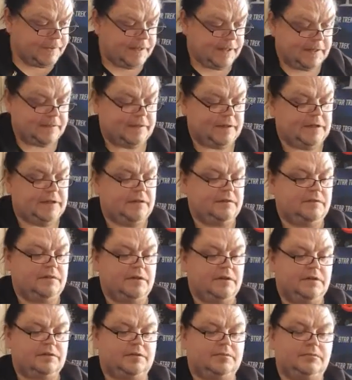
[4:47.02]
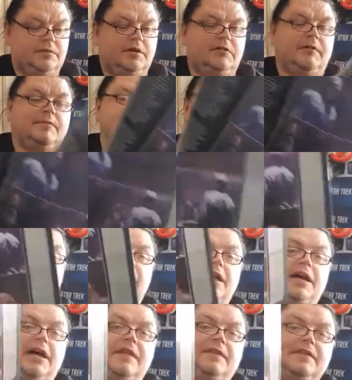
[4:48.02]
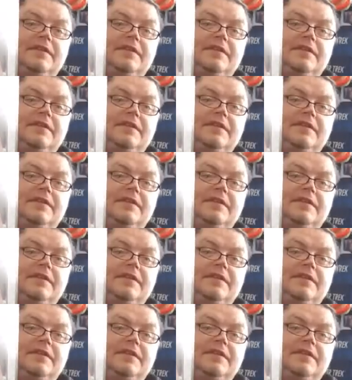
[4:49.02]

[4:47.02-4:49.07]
And then you've got some more images there, and